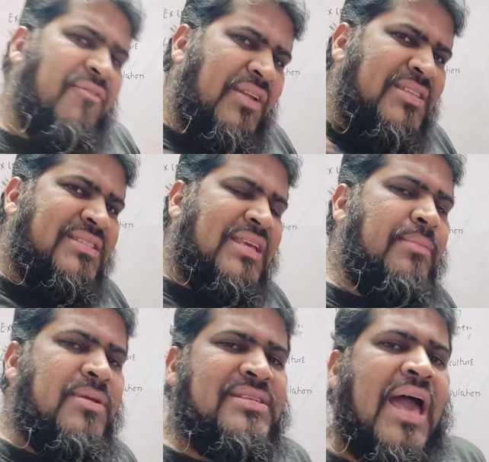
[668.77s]
Every
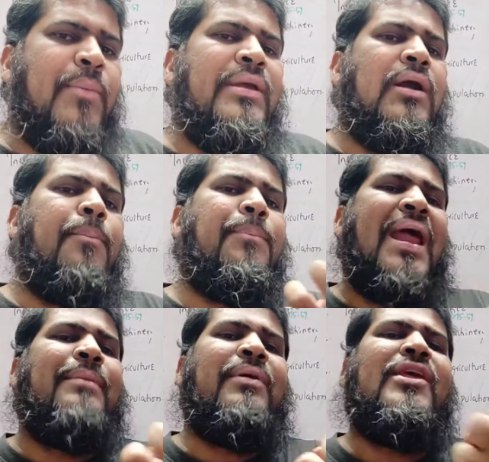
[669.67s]
scheme is having a
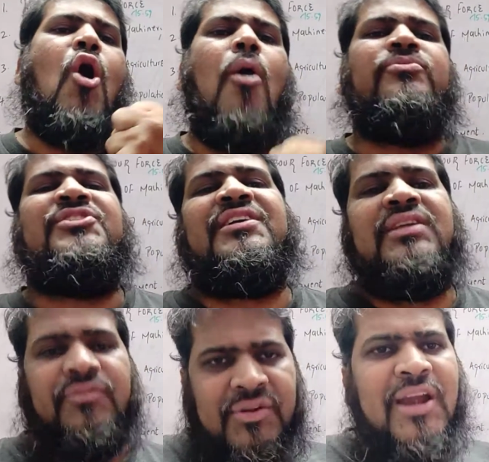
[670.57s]
primary
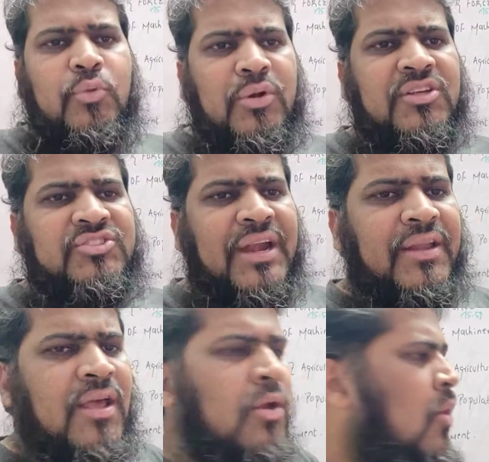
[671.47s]
objective. Try to
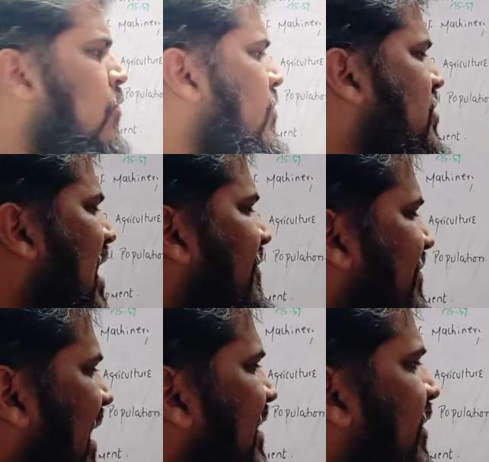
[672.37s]
understand which I
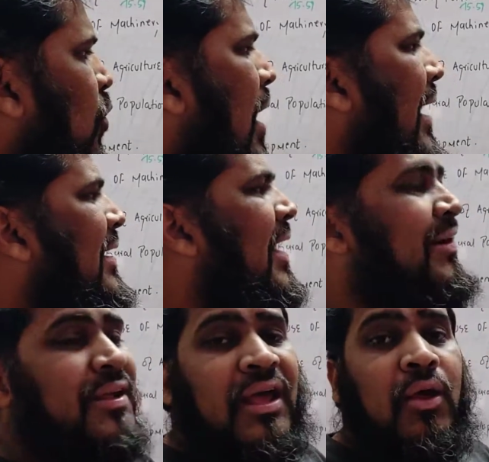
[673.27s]
have tried to
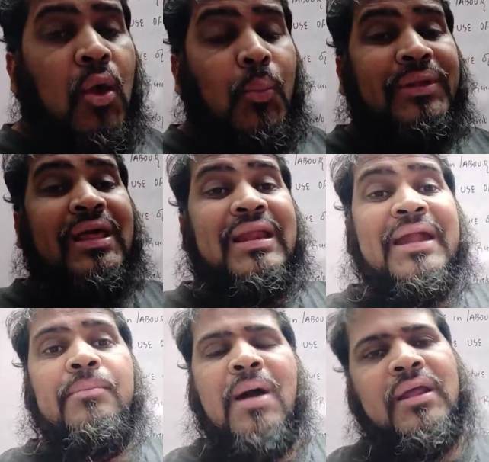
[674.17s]
highlight with a
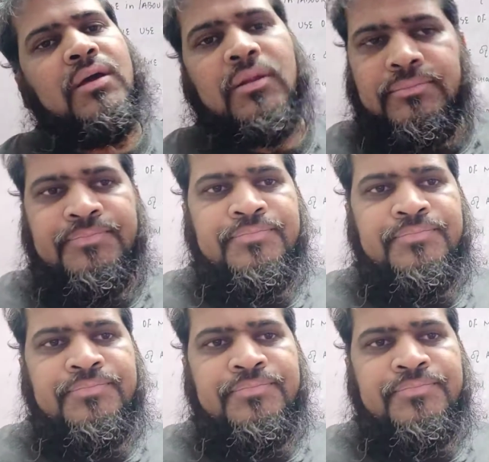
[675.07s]
red marker.